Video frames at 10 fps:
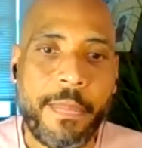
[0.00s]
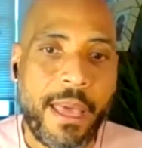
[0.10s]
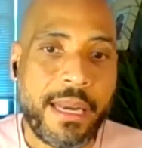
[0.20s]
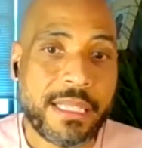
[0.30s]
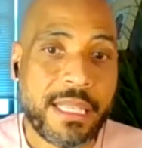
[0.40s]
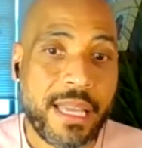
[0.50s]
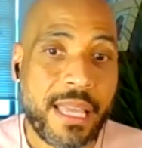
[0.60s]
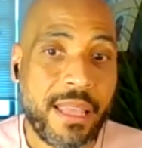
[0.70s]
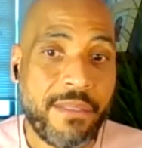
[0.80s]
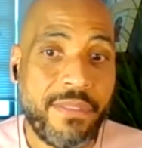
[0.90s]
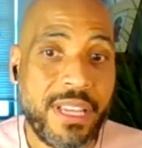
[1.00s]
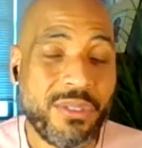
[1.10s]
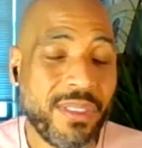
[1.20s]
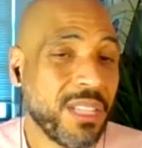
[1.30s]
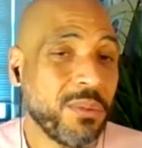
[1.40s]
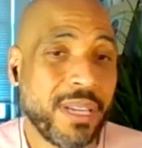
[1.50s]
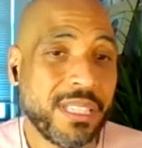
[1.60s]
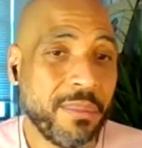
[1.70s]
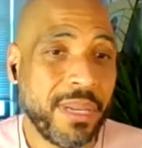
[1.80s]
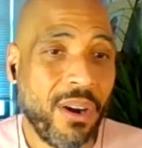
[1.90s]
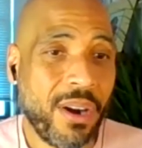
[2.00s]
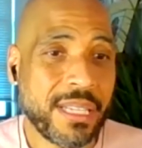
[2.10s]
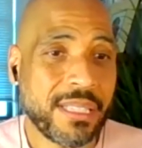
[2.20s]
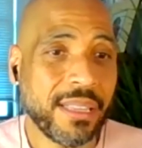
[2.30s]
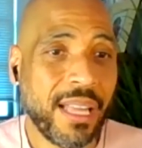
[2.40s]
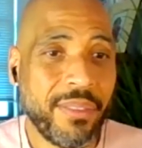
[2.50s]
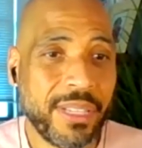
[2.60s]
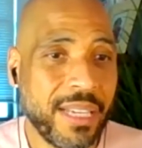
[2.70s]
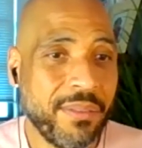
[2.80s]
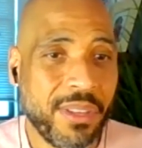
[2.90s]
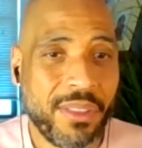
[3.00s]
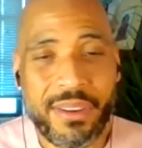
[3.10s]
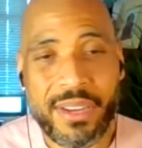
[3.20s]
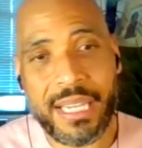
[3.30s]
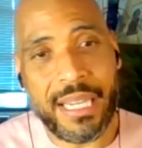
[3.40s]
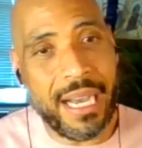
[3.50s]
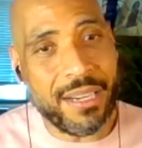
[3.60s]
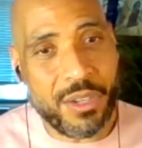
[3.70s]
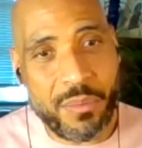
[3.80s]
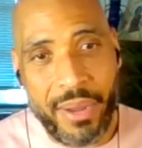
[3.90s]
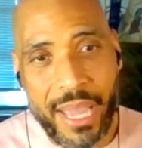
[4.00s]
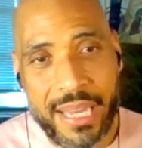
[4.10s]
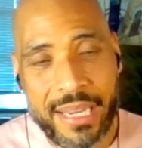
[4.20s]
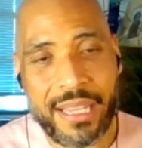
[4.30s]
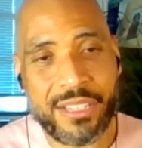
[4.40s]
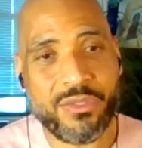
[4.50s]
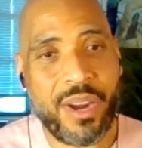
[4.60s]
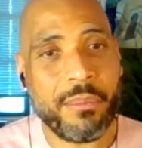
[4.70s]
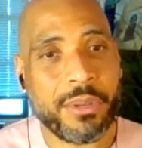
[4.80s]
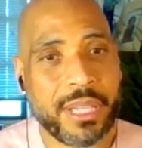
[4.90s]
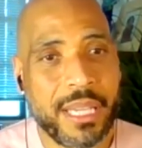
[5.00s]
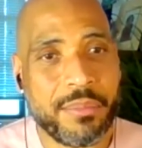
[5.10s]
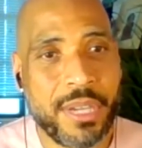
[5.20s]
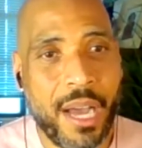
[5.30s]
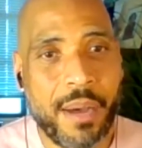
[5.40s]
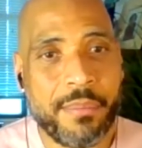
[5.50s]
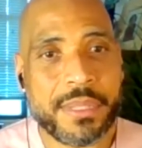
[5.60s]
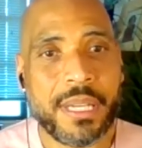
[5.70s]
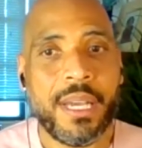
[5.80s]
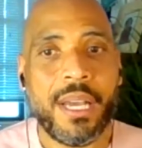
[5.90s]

And it's the thing that feeds you. And that's why so many artists love it, even though they're getting underpaid and they scramble to keep jobs.